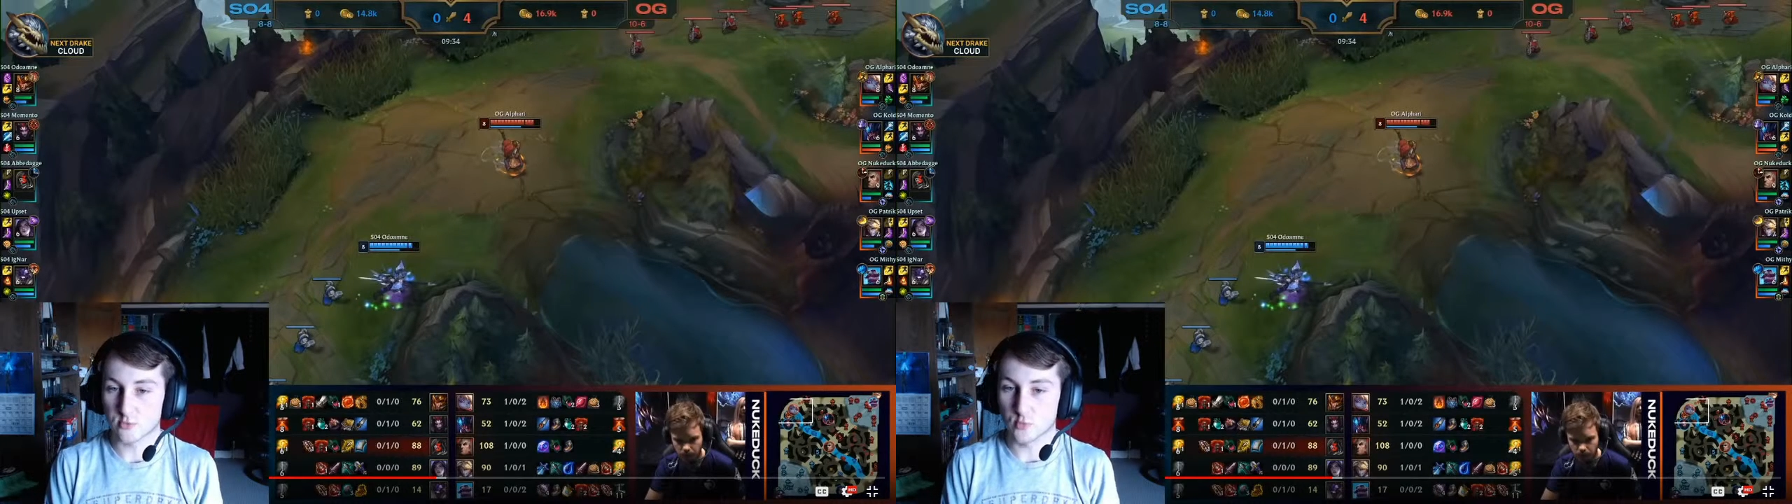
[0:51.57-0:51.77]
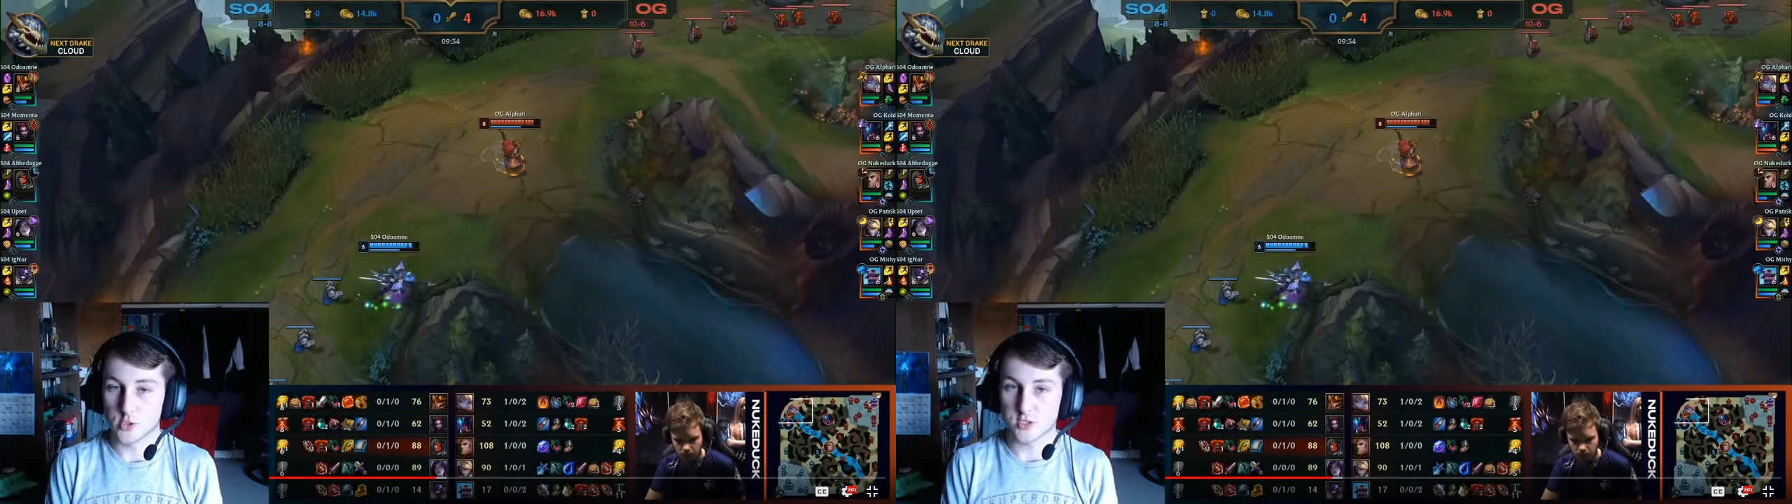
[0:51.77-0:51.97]

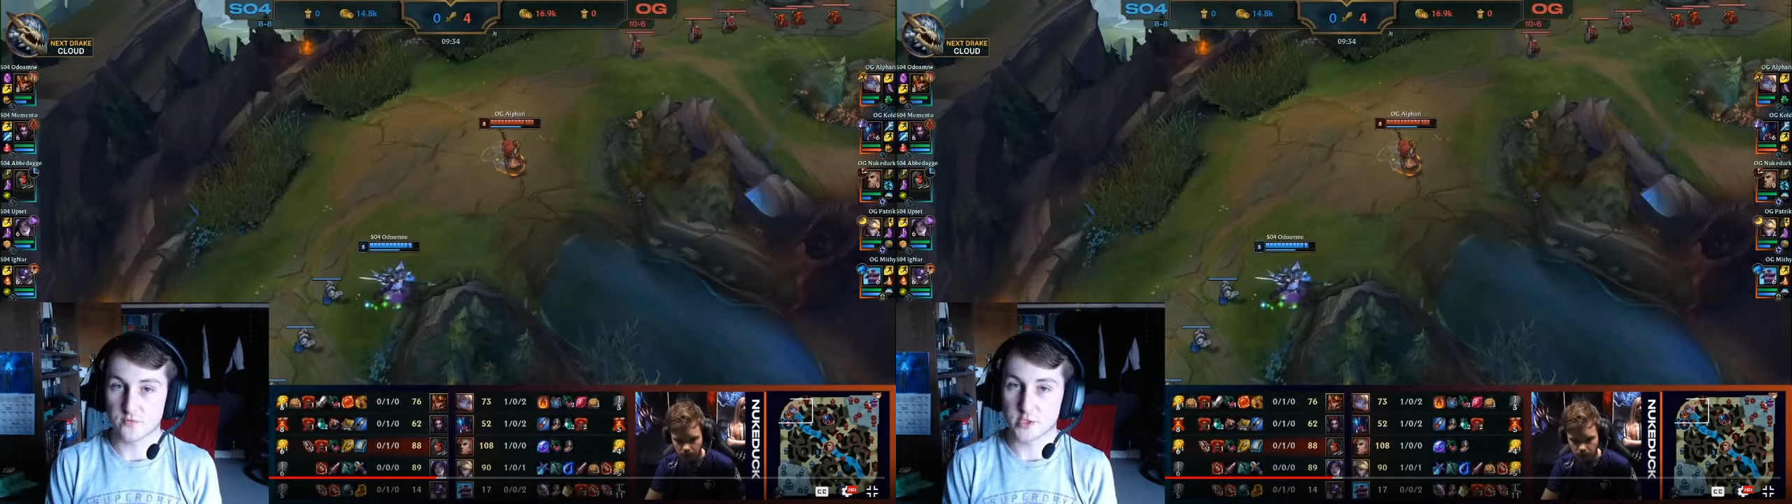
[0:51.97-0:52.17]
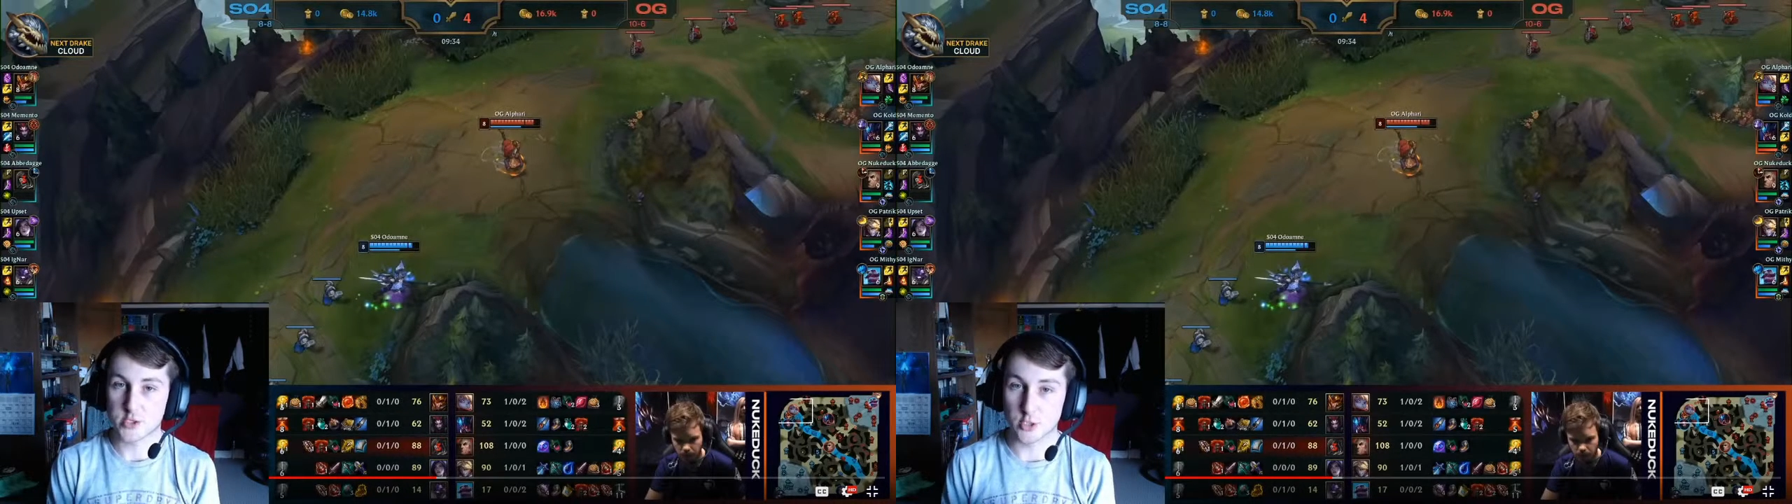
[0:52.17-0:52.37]
was
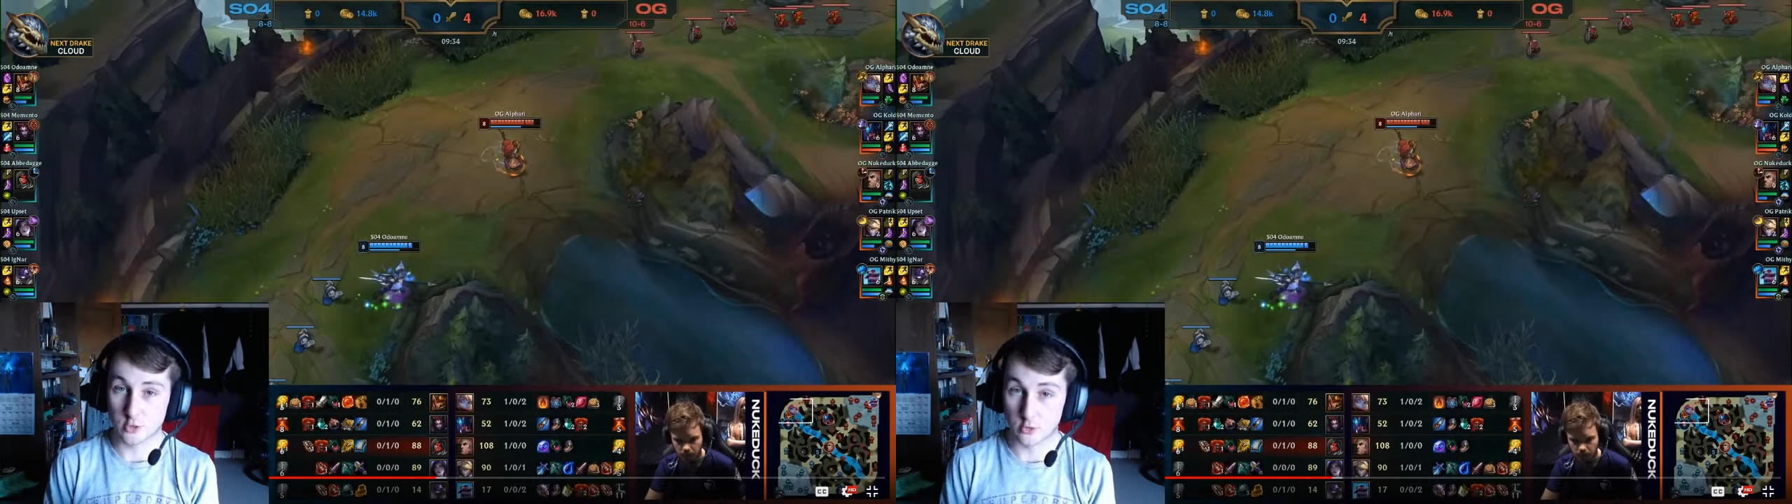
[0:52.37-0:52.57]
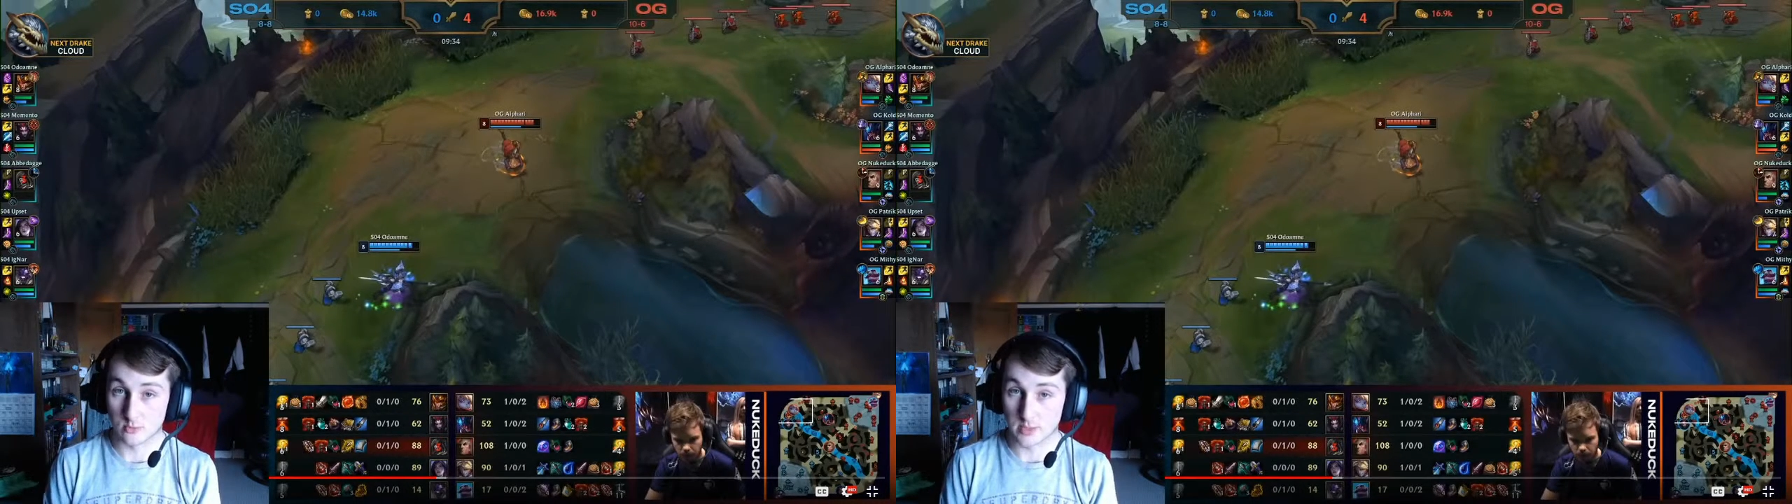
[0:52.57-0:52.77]
the
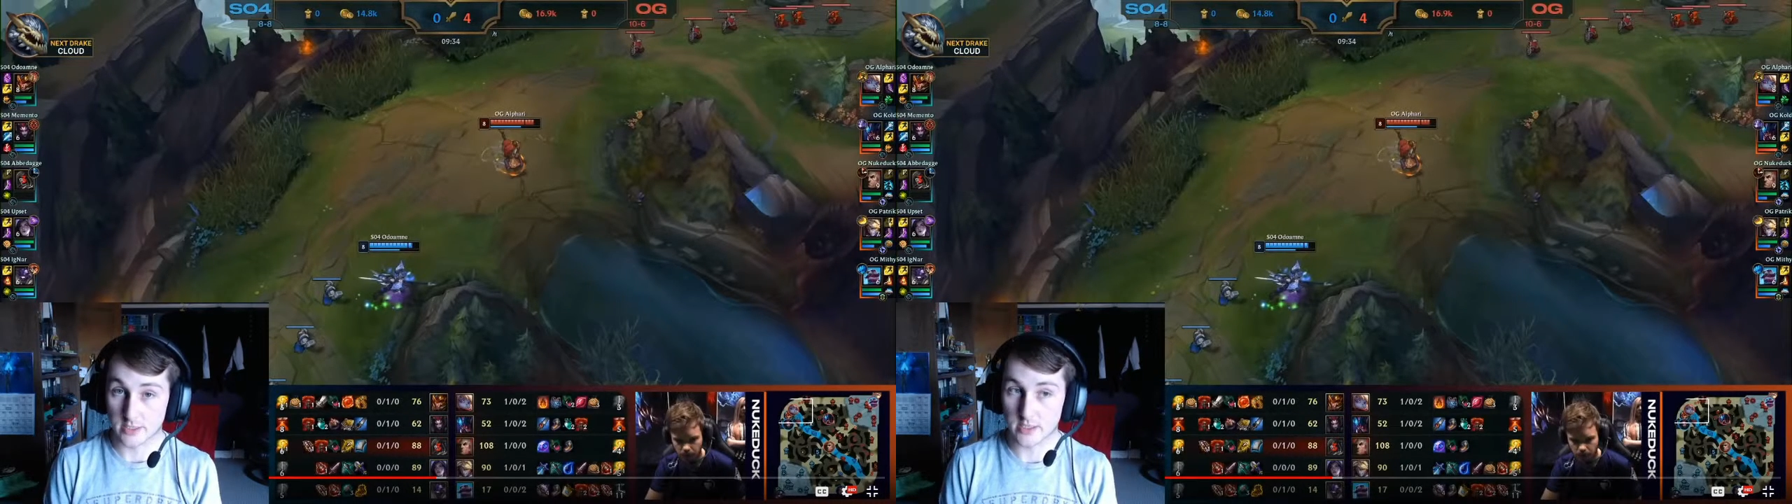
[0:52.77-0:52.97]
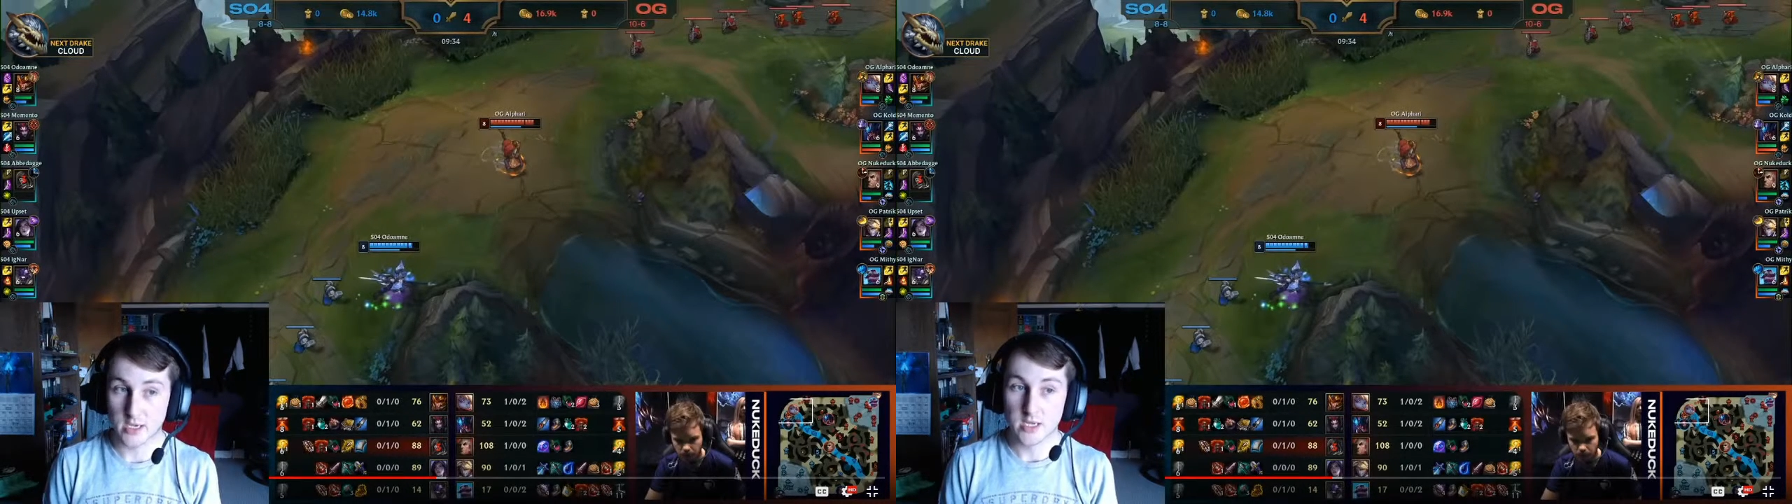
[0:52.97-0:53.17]
jungle pick.